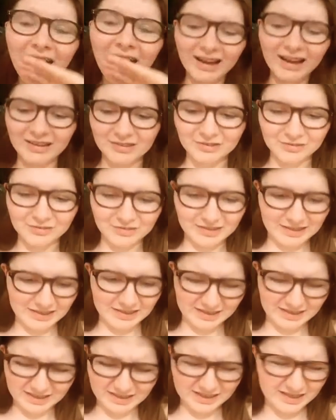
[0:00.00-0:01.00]
Hello,
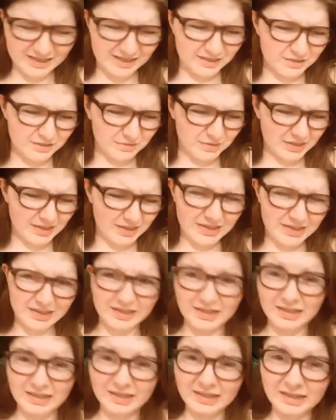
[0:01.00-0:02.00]
is the
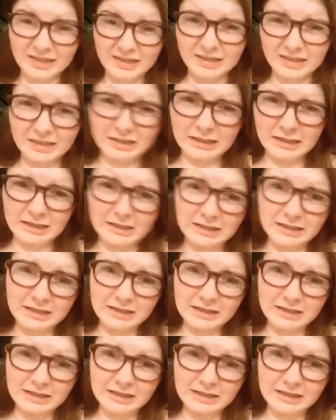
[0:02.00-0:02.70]
20